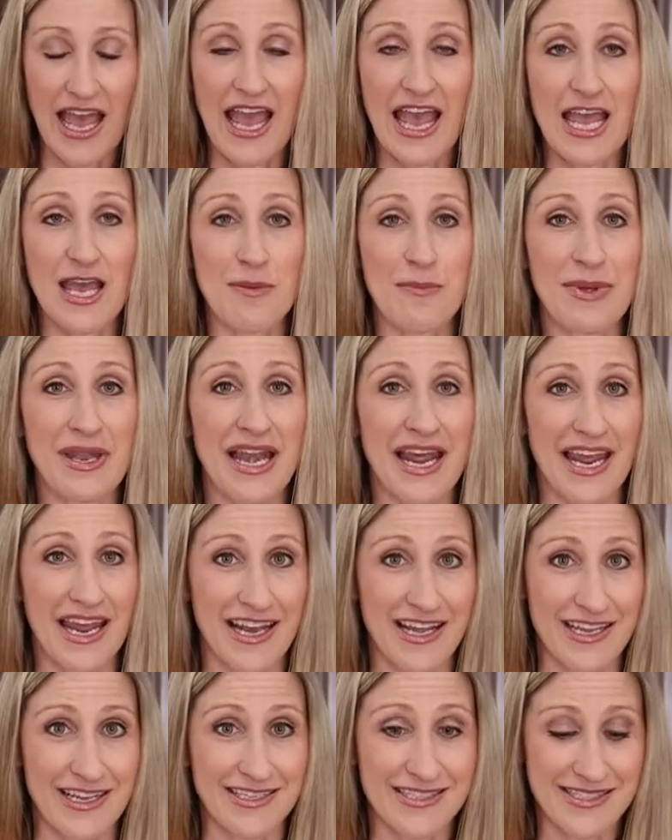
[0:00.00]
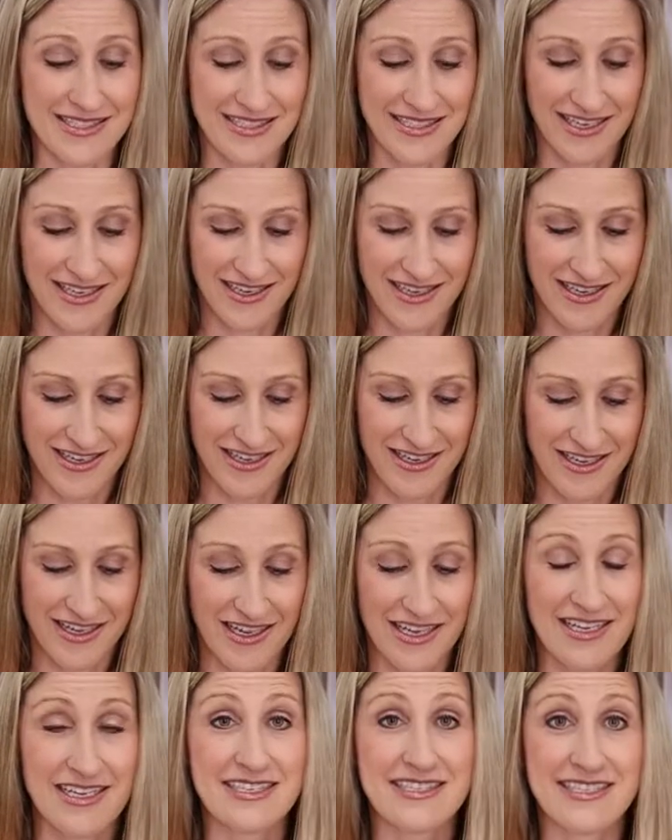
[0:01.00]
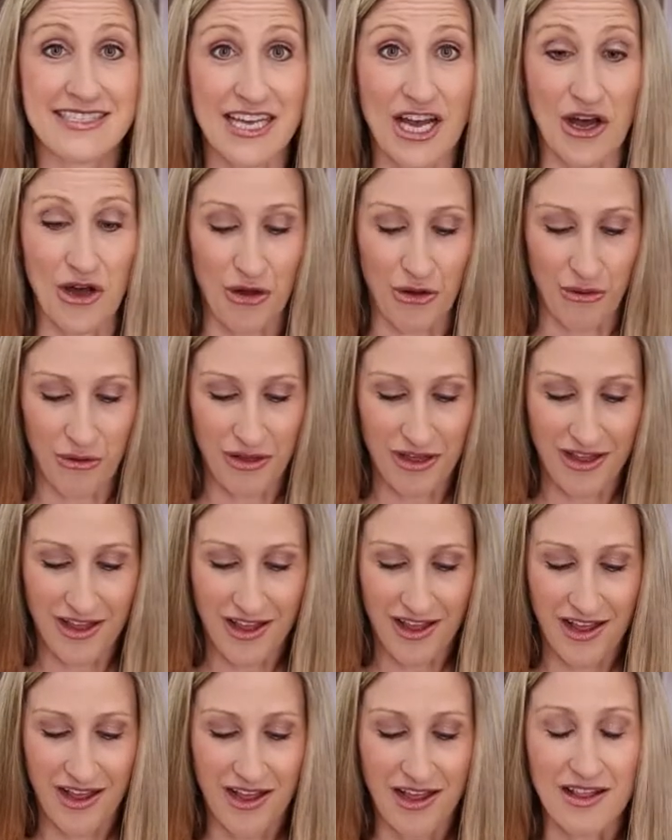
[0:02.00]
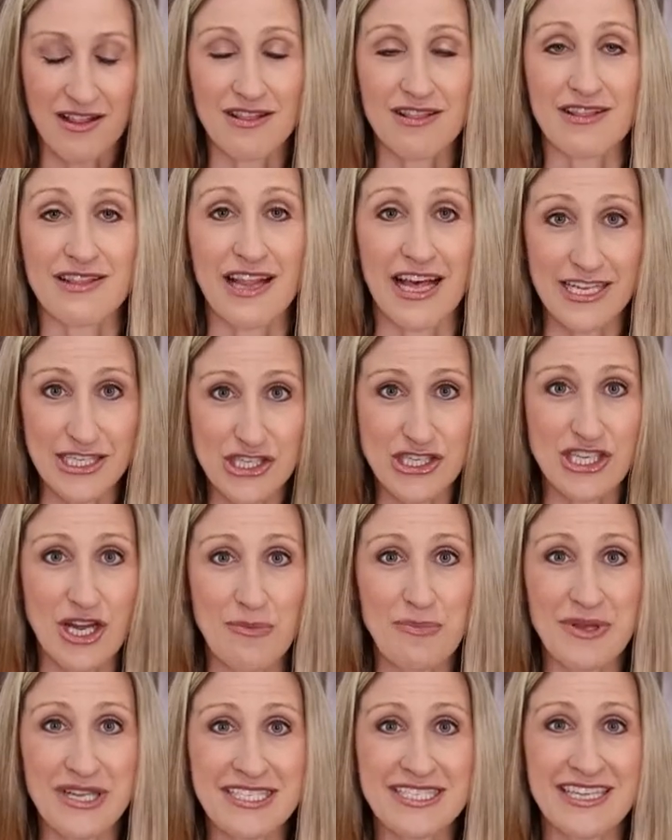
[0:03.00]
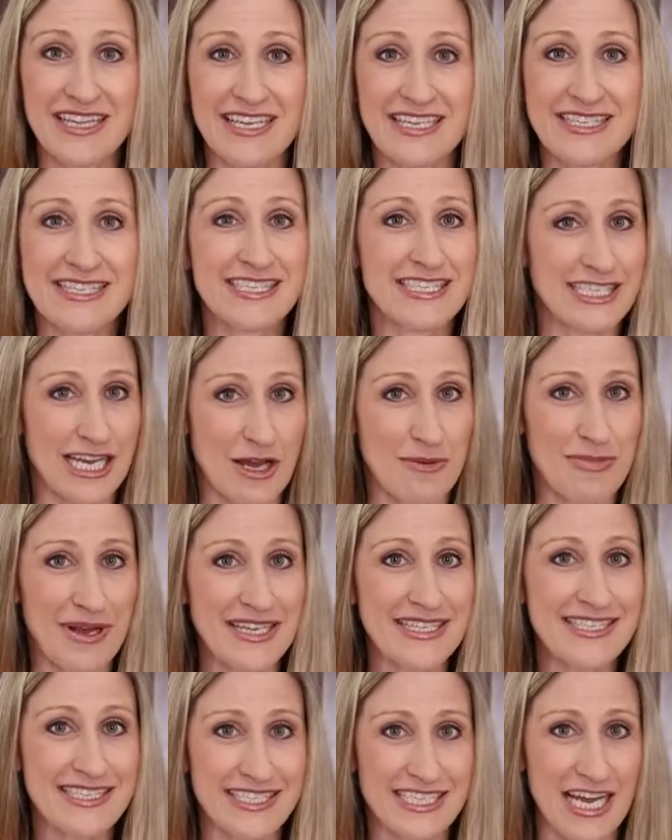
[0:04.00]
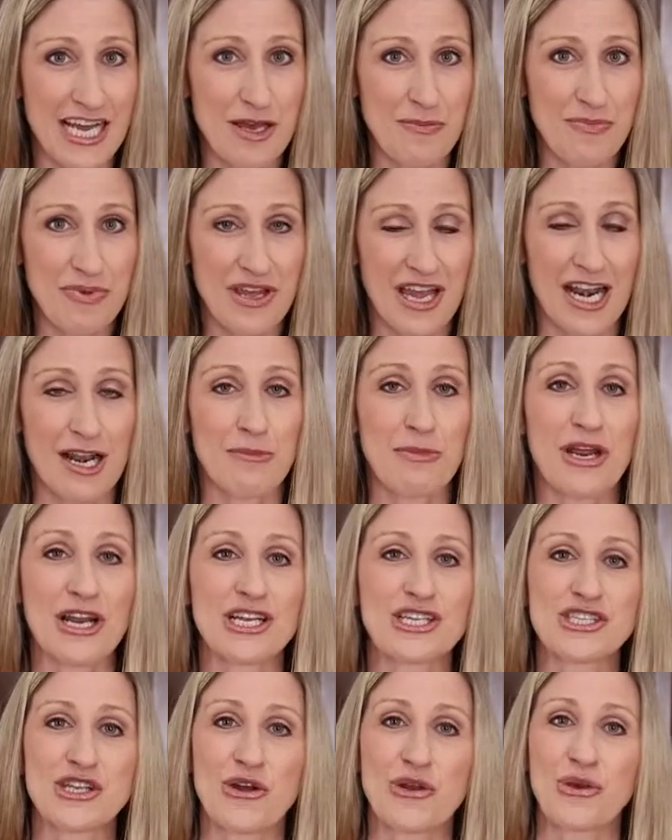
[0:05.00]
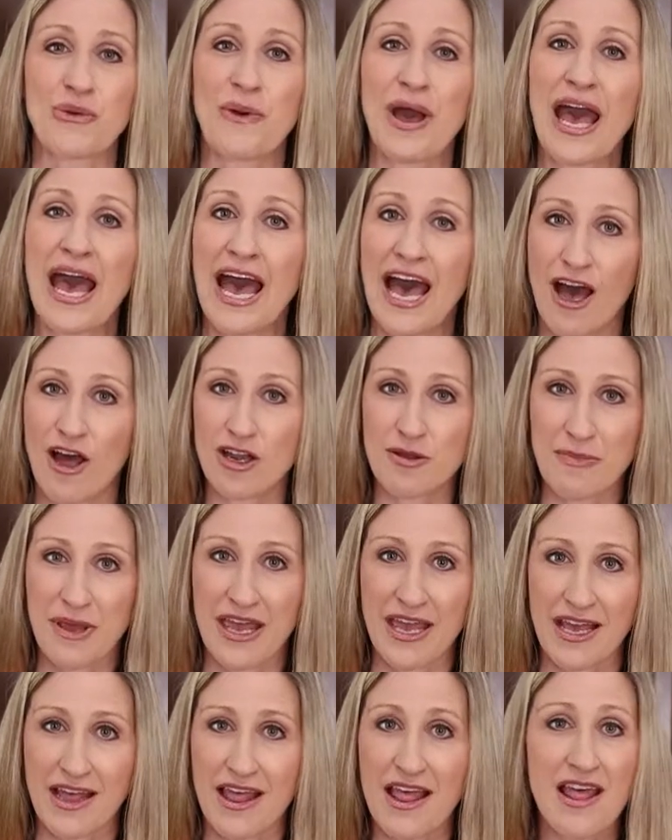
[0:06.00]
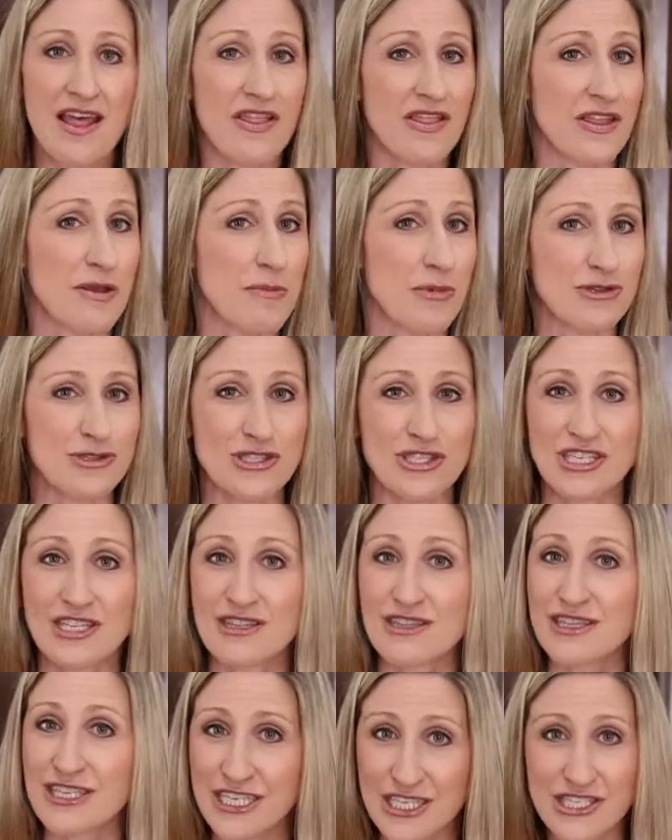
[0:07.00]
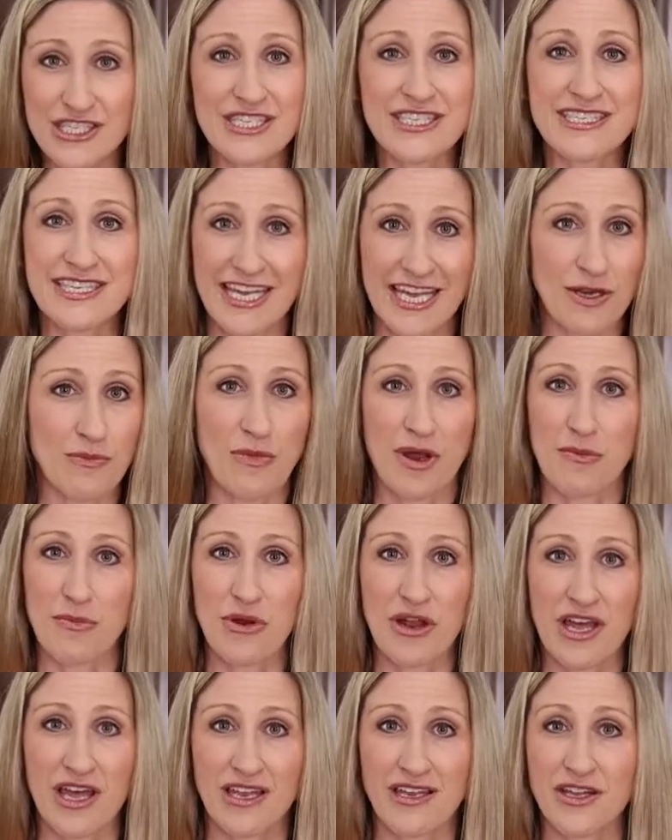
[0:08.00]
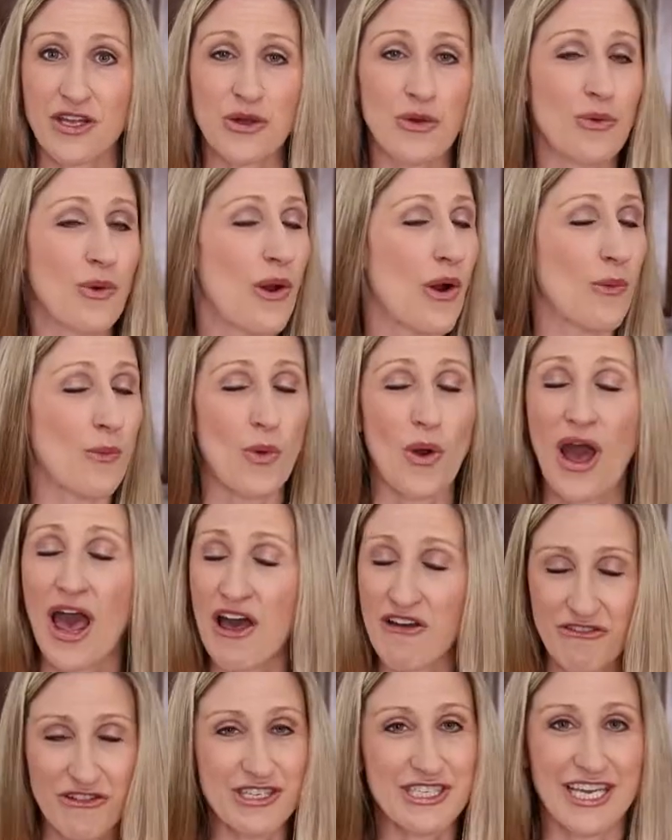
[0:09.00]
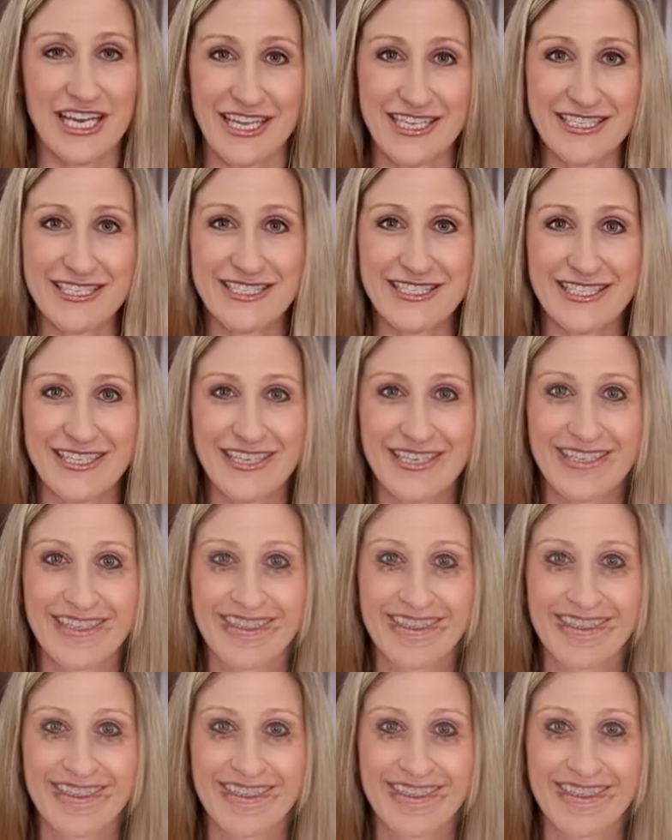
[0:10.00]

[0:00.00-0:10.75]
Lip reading: and bananas. So let's jump into this step by step, and I'm going to show you how to make the most delicious quinoa bread you will ever taste.